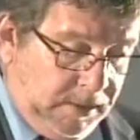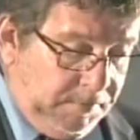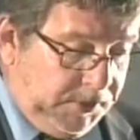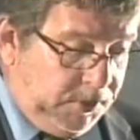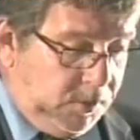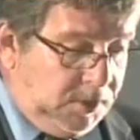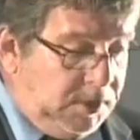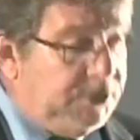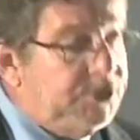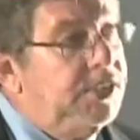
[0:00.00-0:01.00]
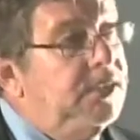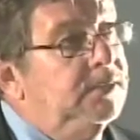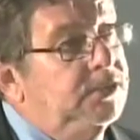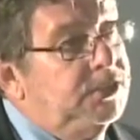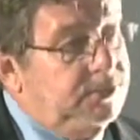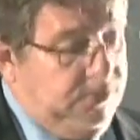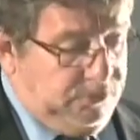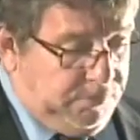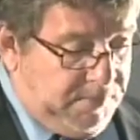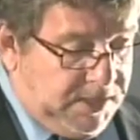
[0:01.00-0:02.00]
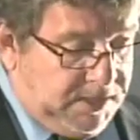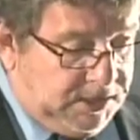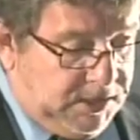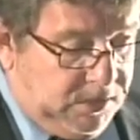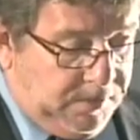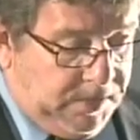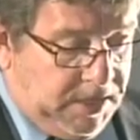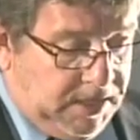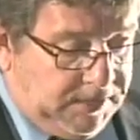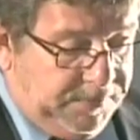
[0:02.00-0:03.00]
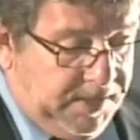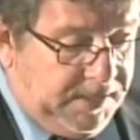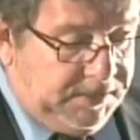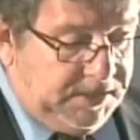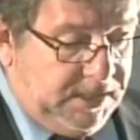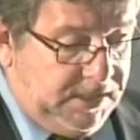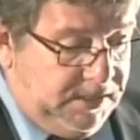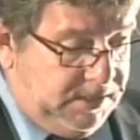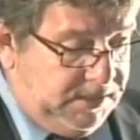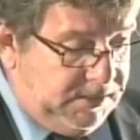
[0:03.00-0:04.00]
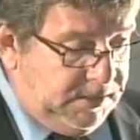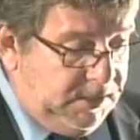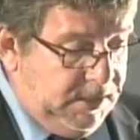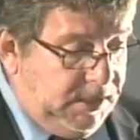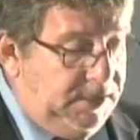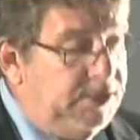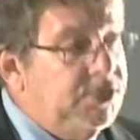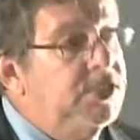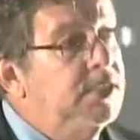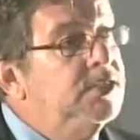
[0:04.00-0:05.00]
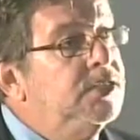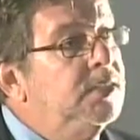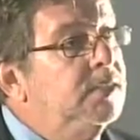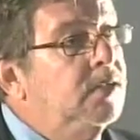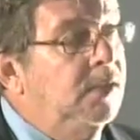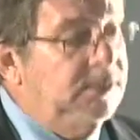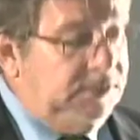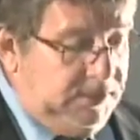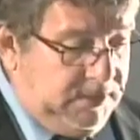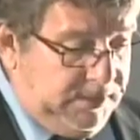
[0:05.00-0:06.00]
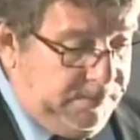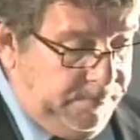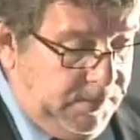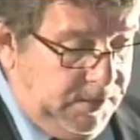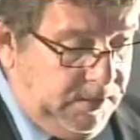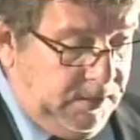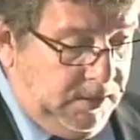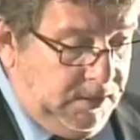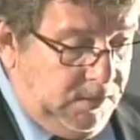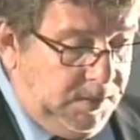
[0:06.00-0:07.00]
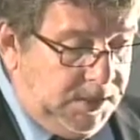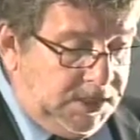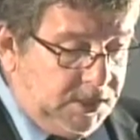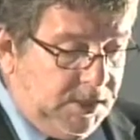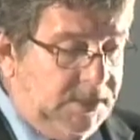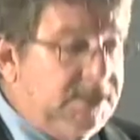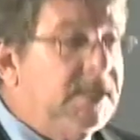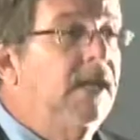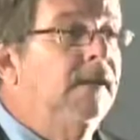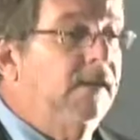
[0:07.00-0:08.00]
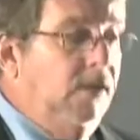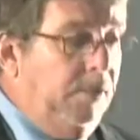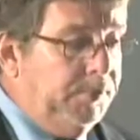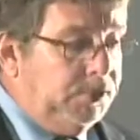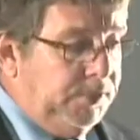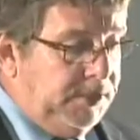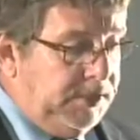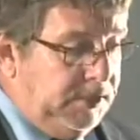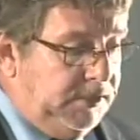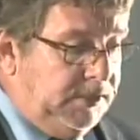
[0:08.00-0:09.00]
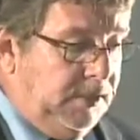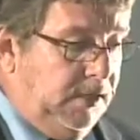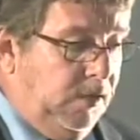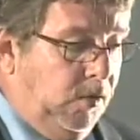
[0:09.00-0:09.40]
But the world has changed tremendously over the last 5 to 10 years and is changing constantly. We need to understand that opportunities are